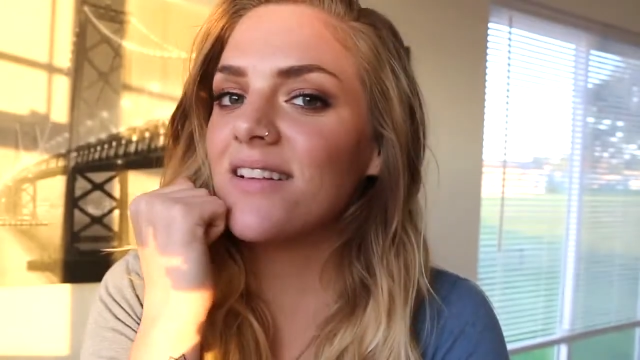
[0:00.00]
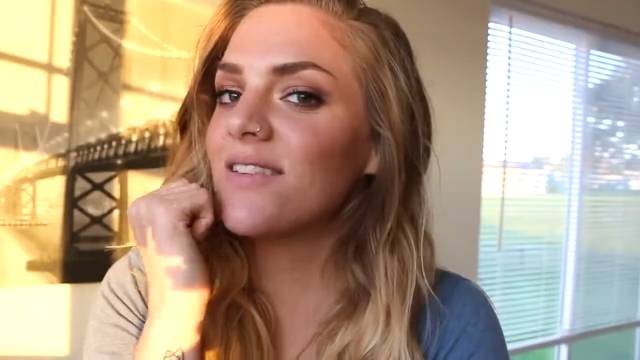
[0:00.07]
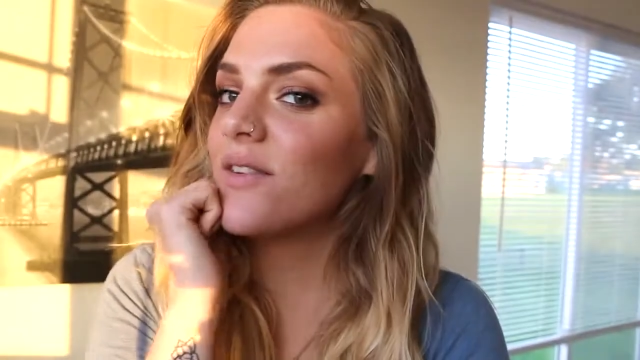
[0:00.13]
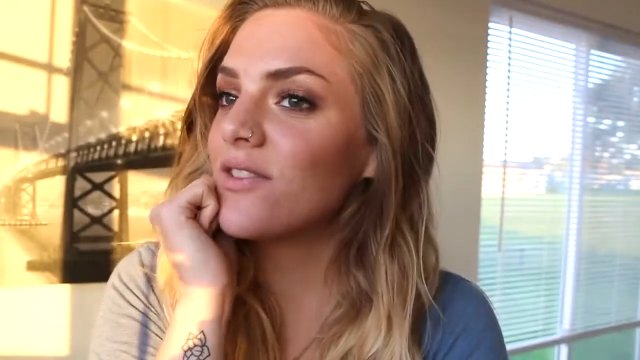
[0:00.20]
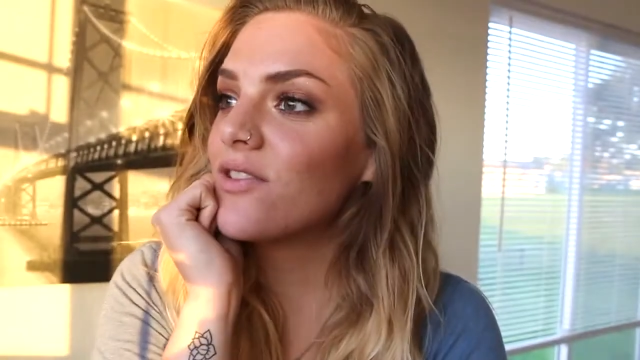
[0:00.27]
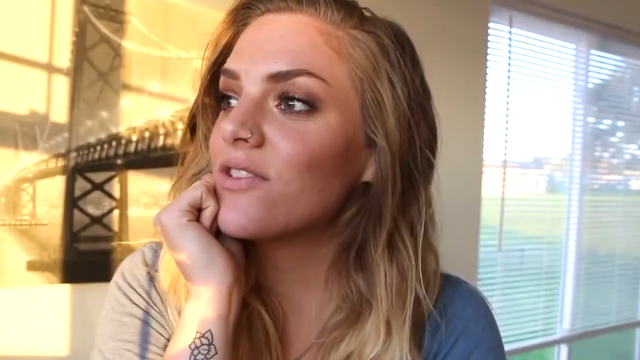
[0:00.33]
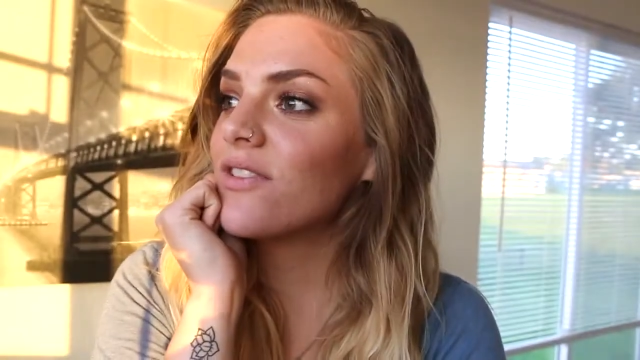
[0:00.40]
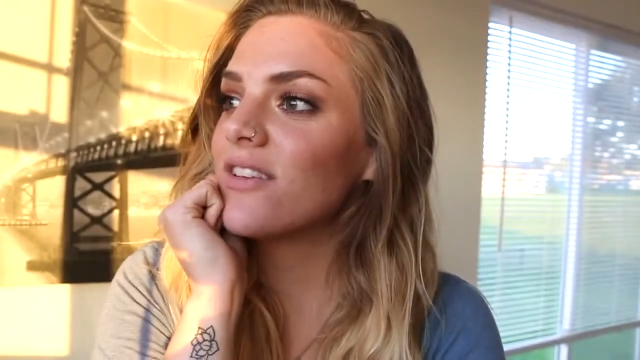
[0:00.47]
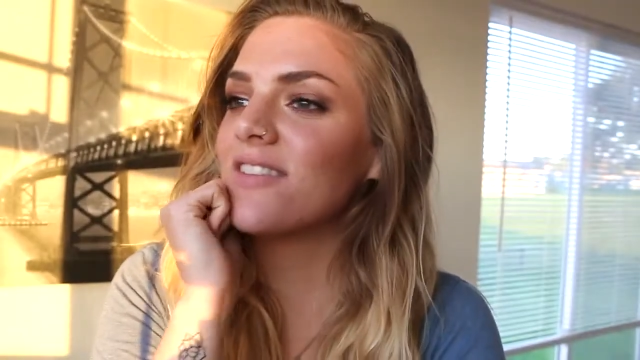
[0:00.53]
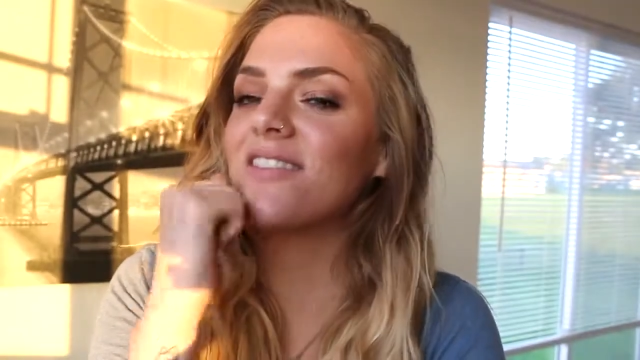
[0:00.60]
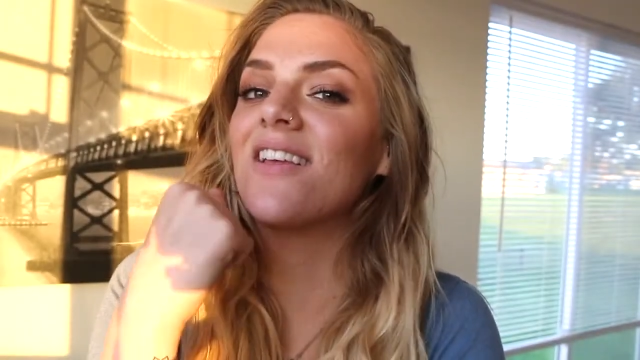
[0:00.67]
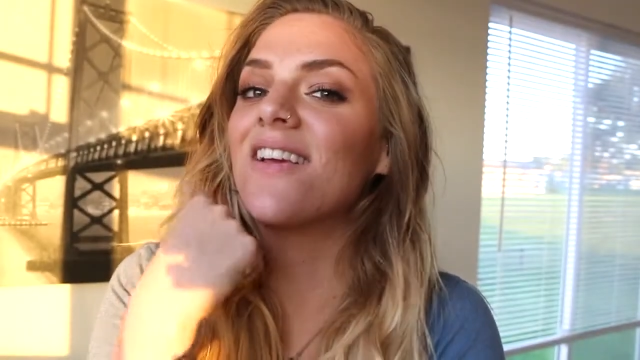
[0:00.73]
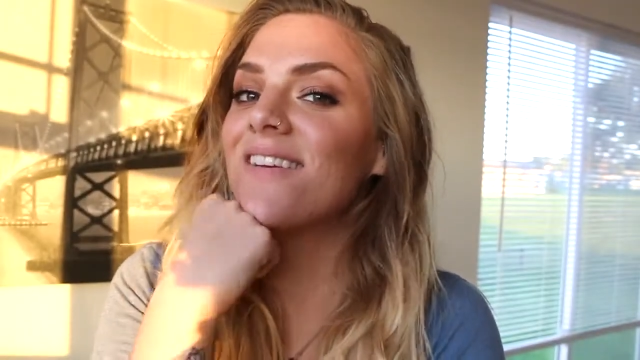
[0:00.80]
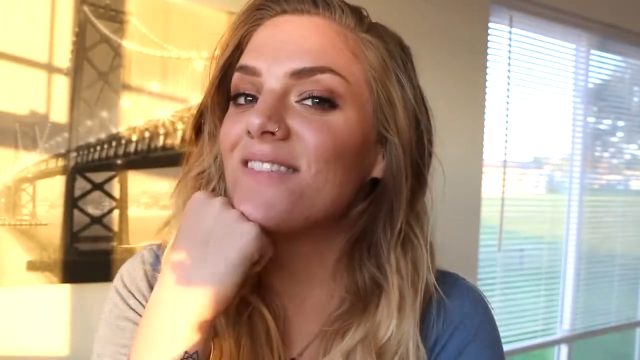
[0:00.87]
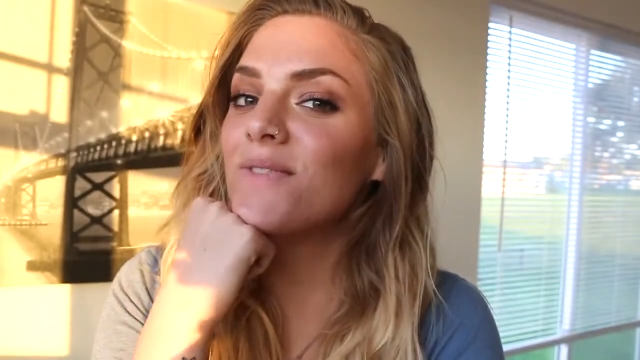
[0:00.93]
that's just because
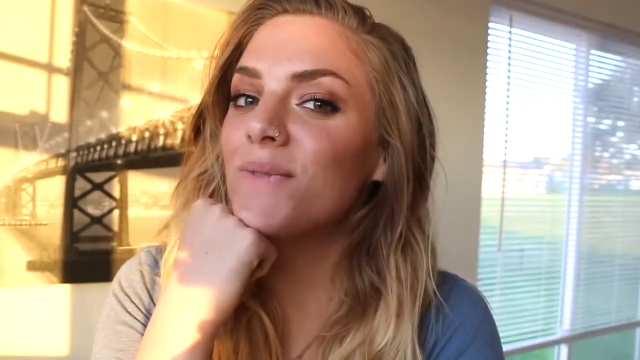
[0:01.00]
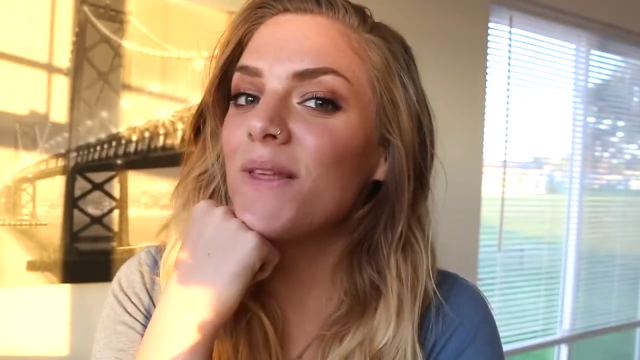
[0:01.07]
like